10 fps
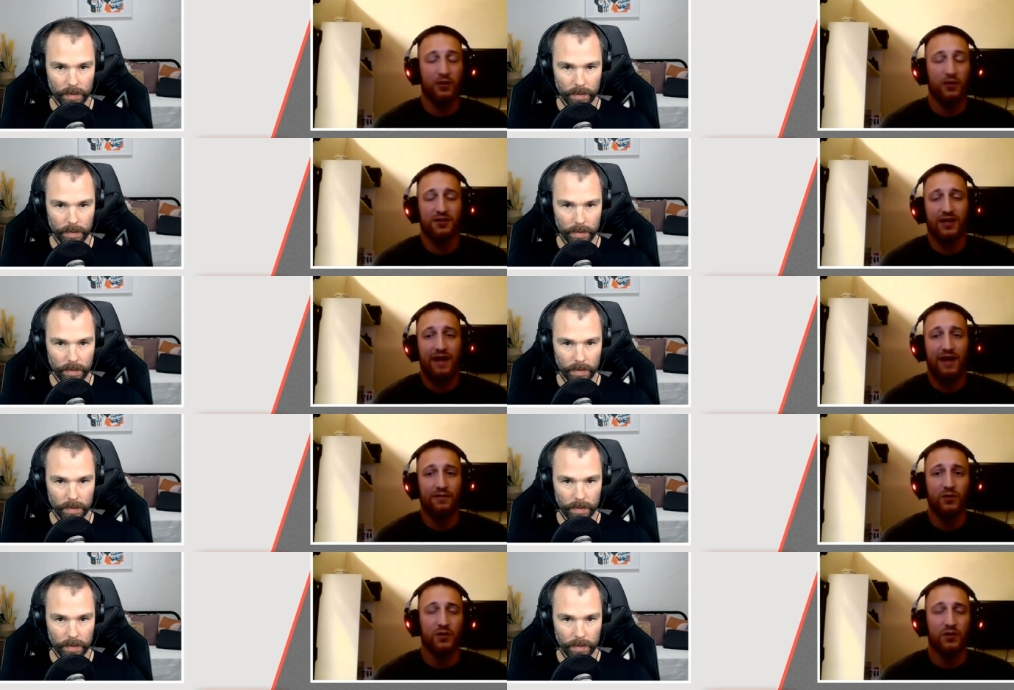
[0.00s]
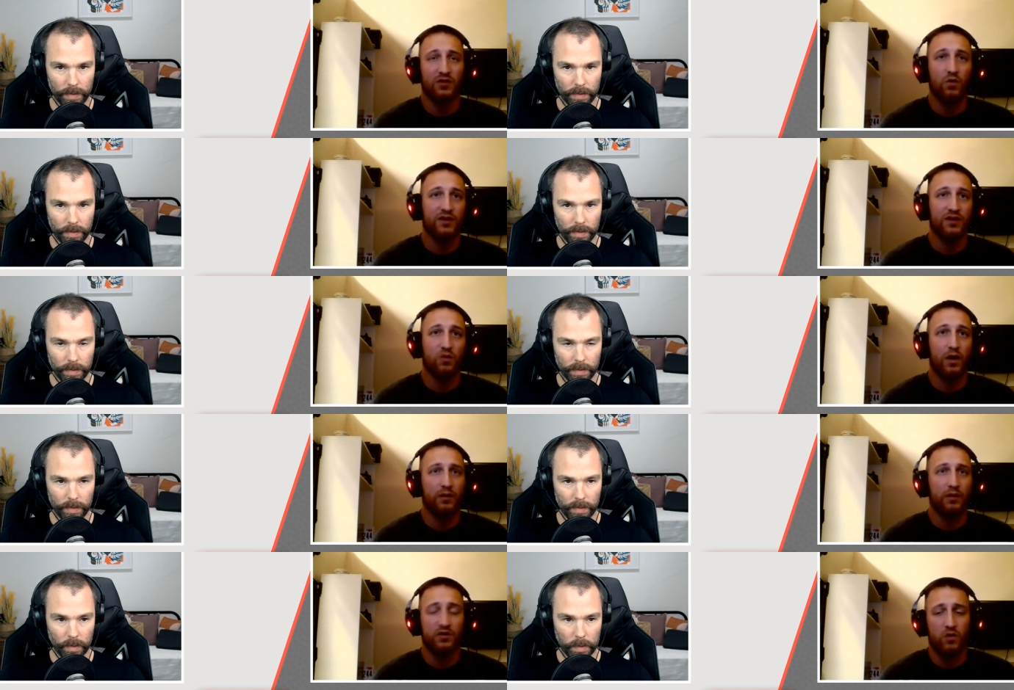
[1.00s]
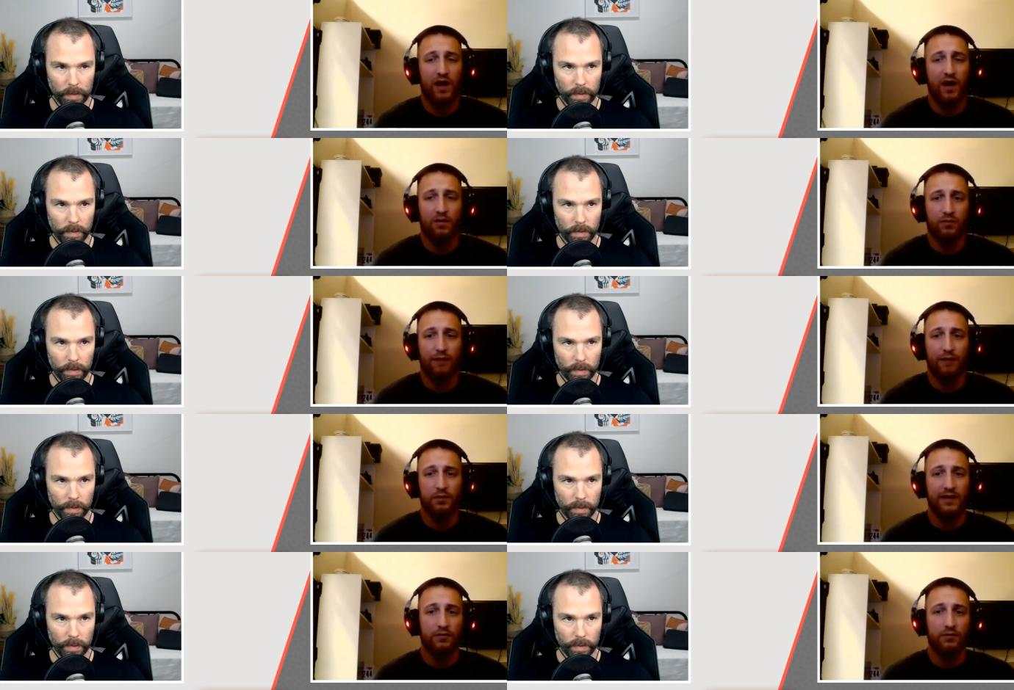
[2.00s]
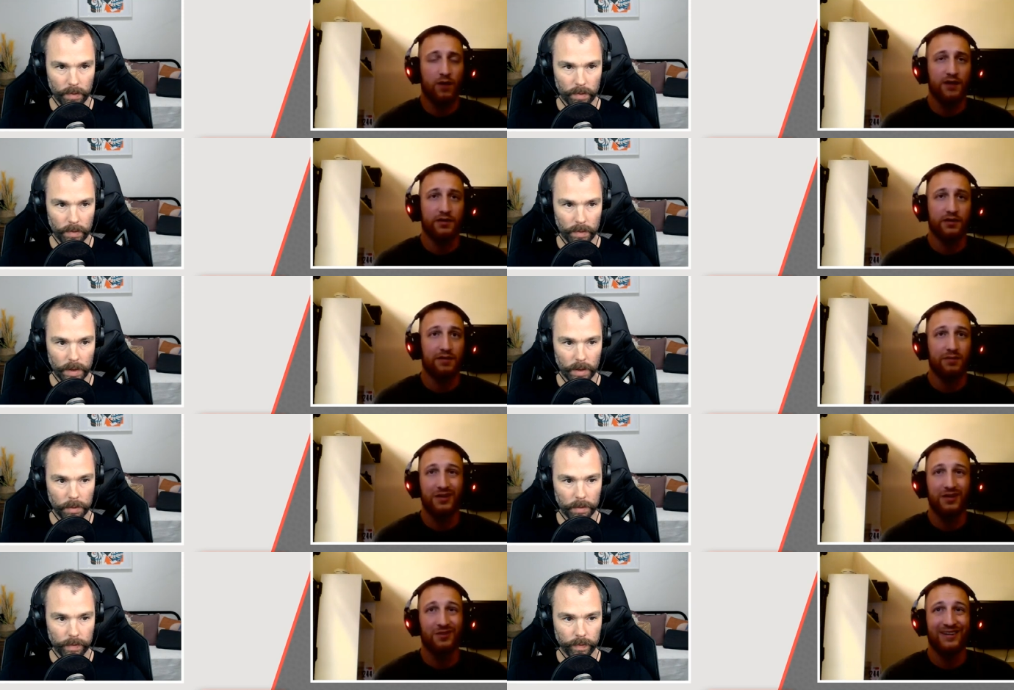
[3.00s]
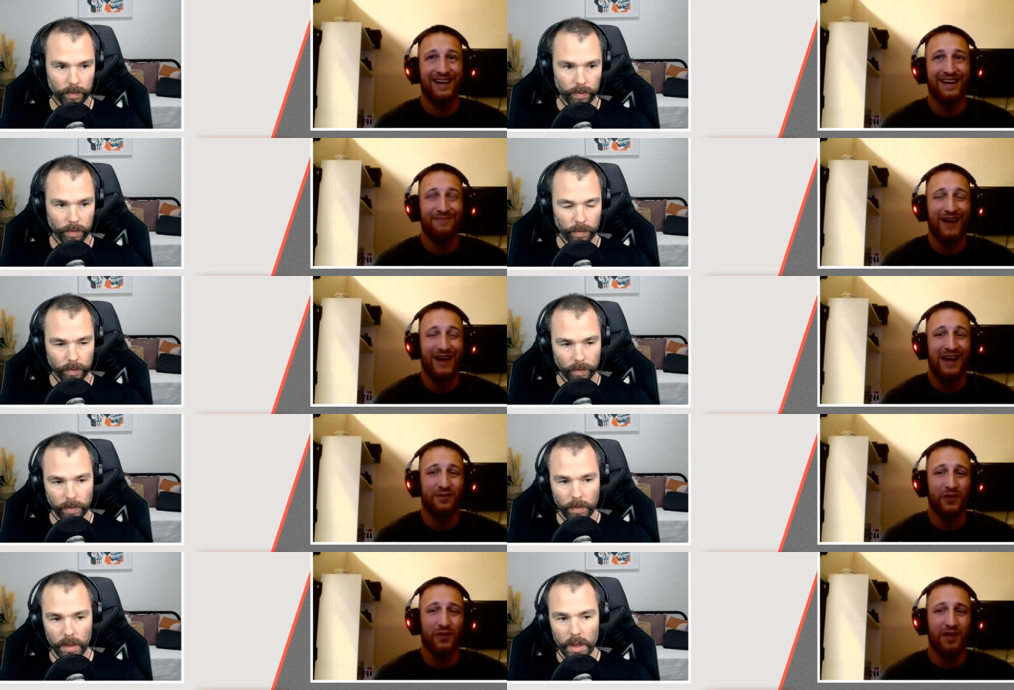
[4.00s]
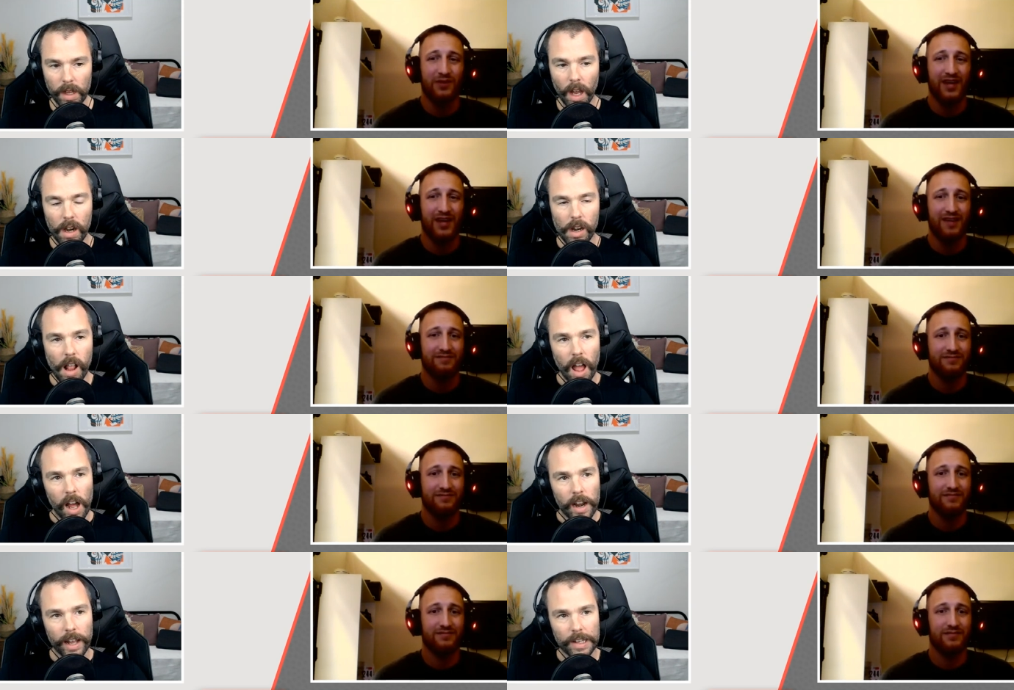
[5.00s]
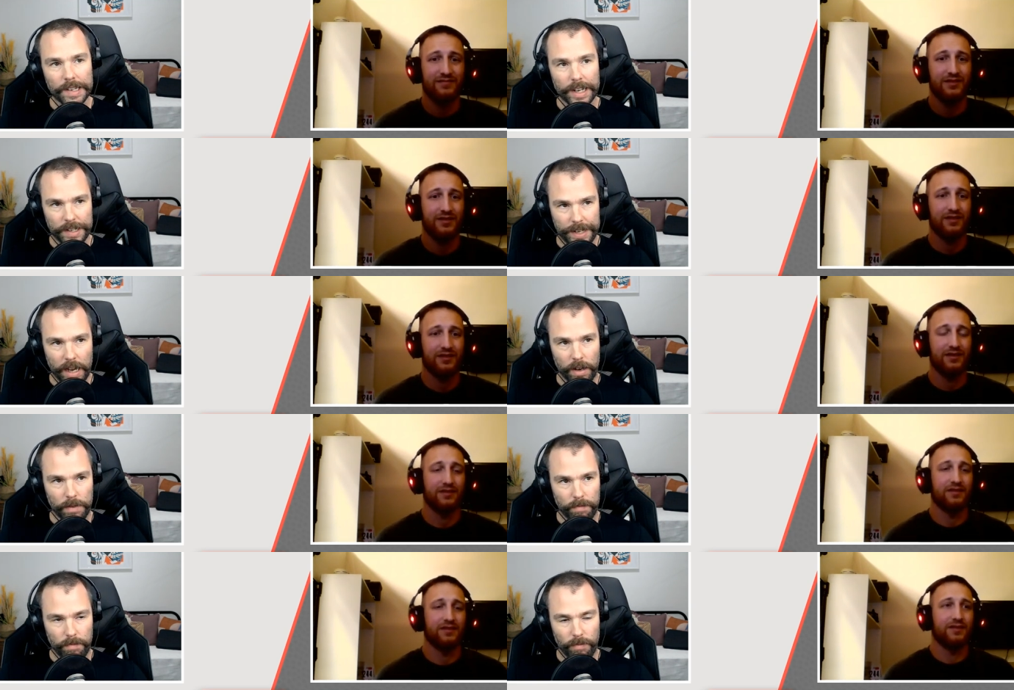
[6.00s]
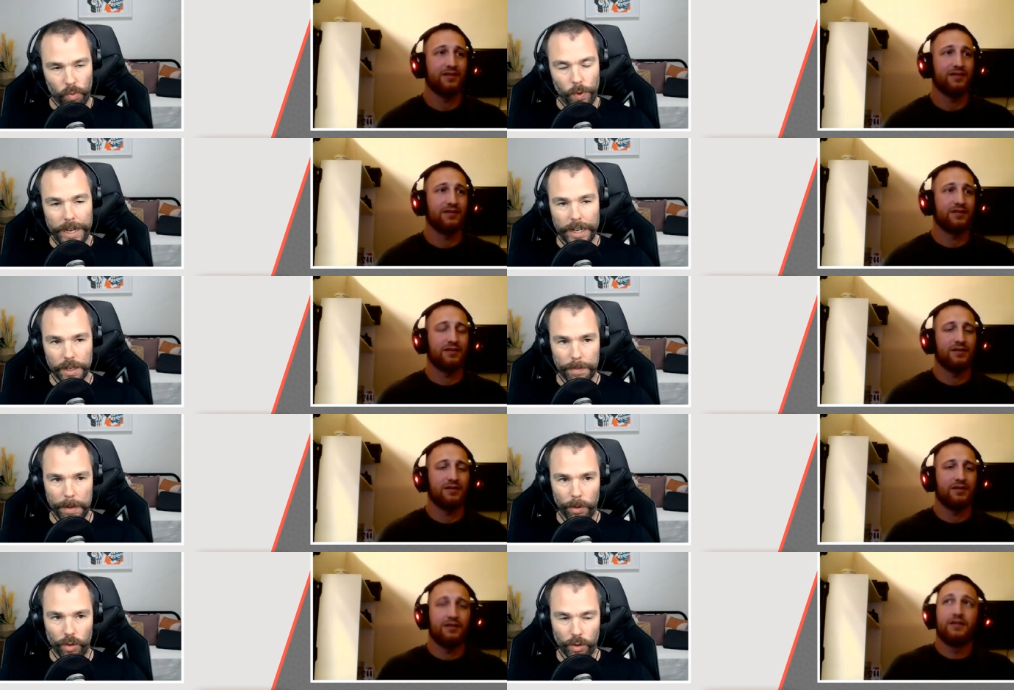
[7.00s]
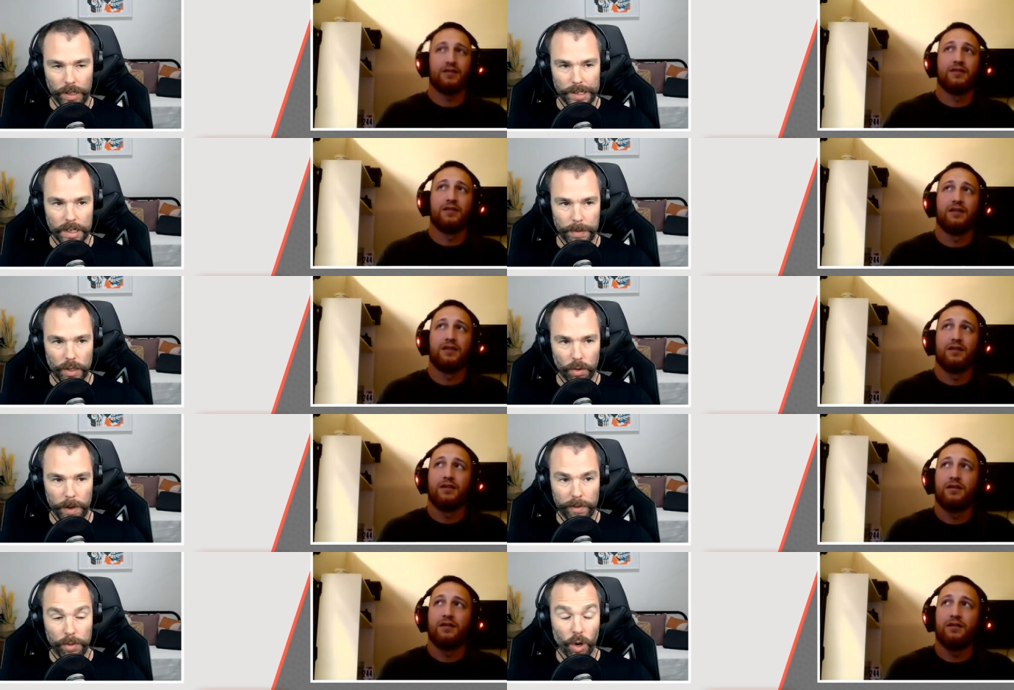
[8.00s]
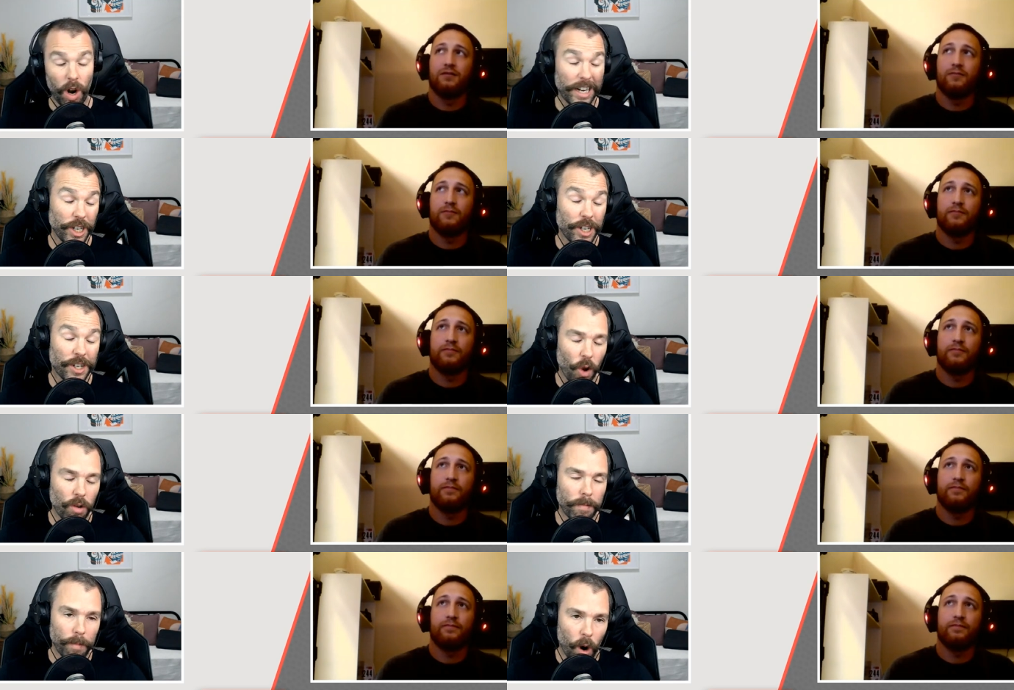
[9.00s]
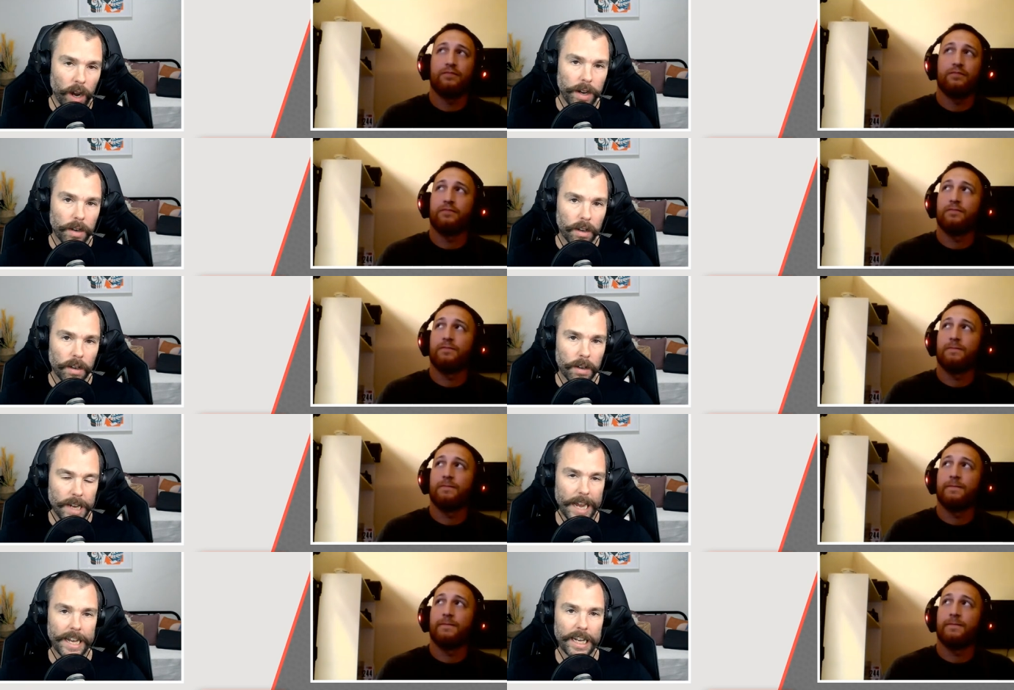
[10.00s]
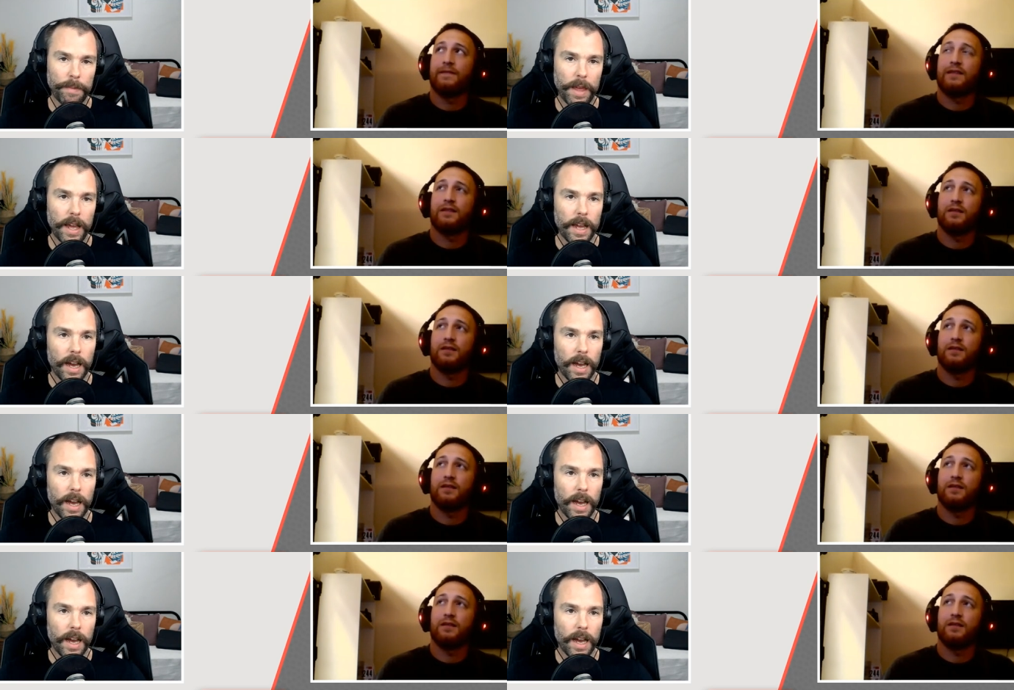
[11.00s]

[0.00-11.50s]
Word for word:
Speaker 1: have him closer to 120, which is why I'll probably never roster him. But you know what? I'm kind of okay with that.
Speaker 2: Now, this is going to sound weird to people who do listen to me talk about Kevin Porter. I actually don't mind taking him there.